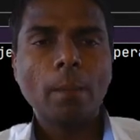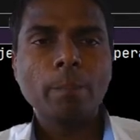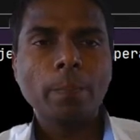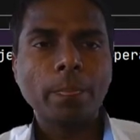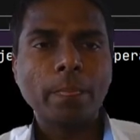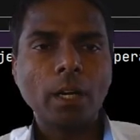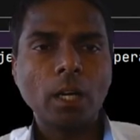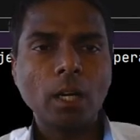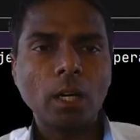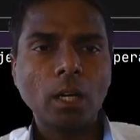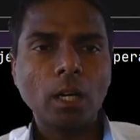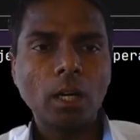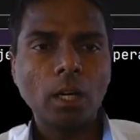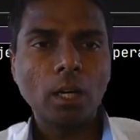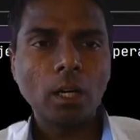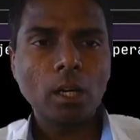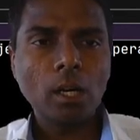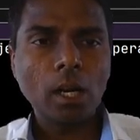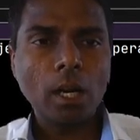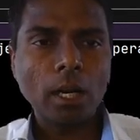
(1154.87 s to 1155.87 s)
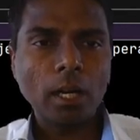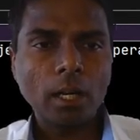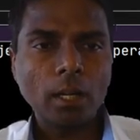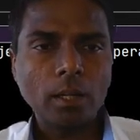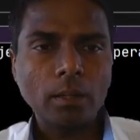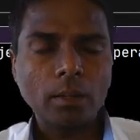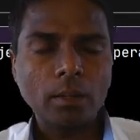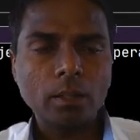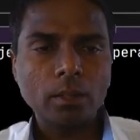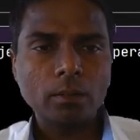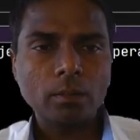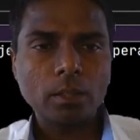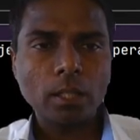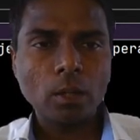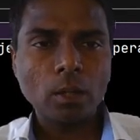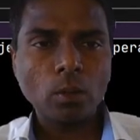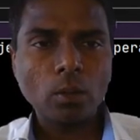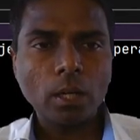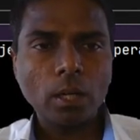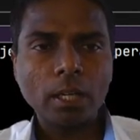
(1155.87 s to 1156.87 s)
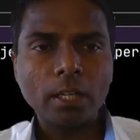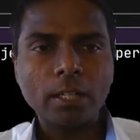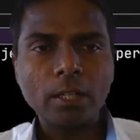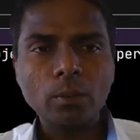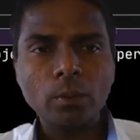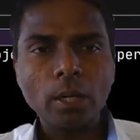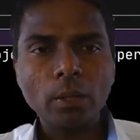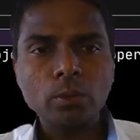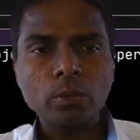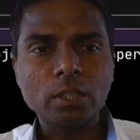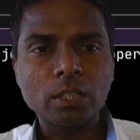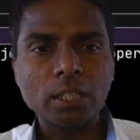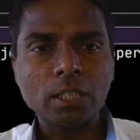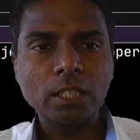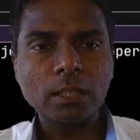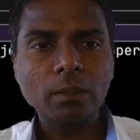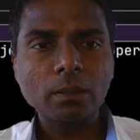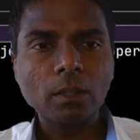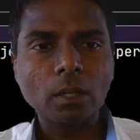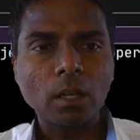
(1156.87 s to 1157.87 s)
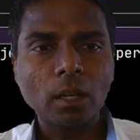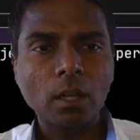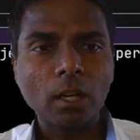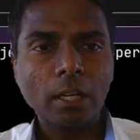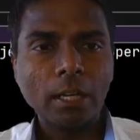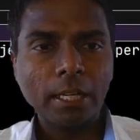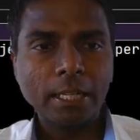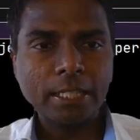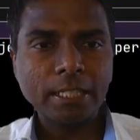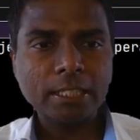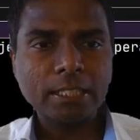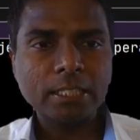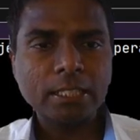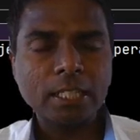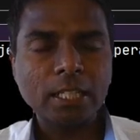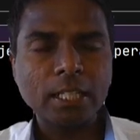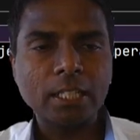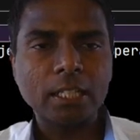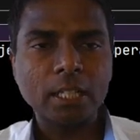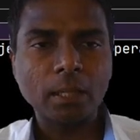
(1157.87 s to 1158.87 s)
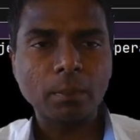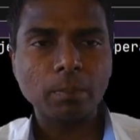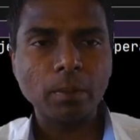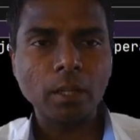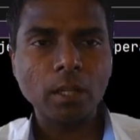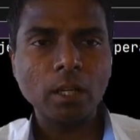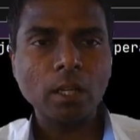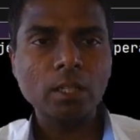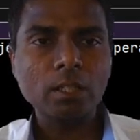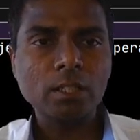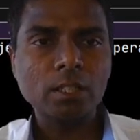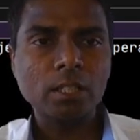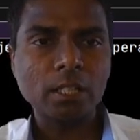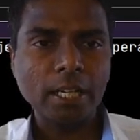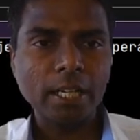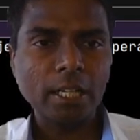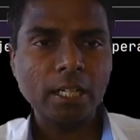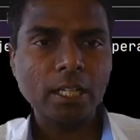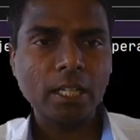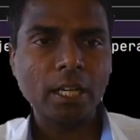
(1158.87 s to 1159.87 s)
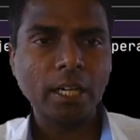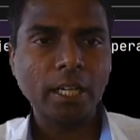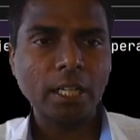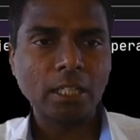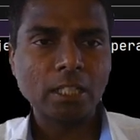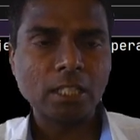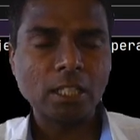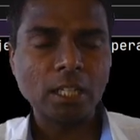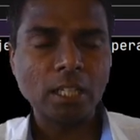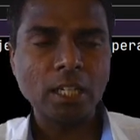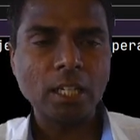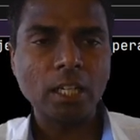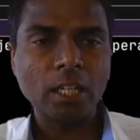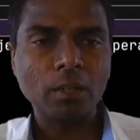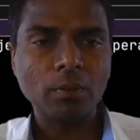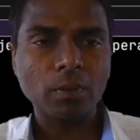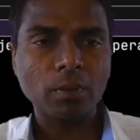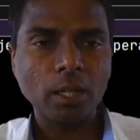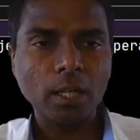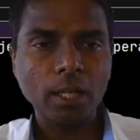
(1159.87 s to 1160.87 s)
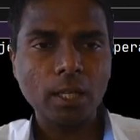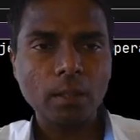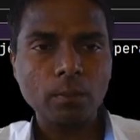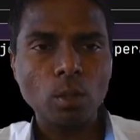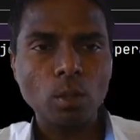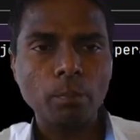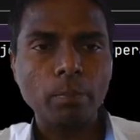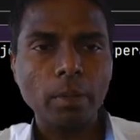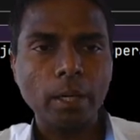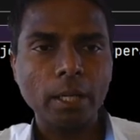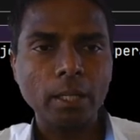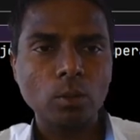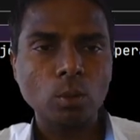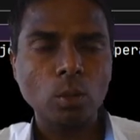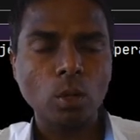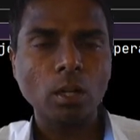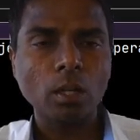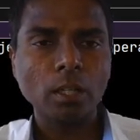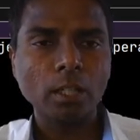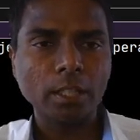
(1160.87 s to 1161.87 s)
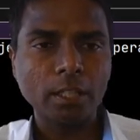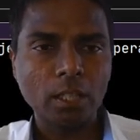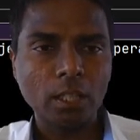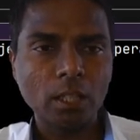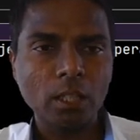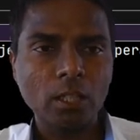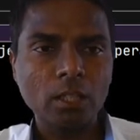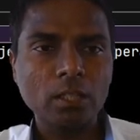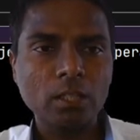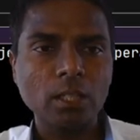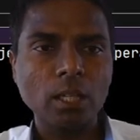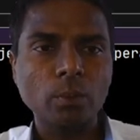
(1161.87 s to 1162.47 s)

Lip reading: Now already we have seen list, tuple, set, dictionary, different types of Python literals.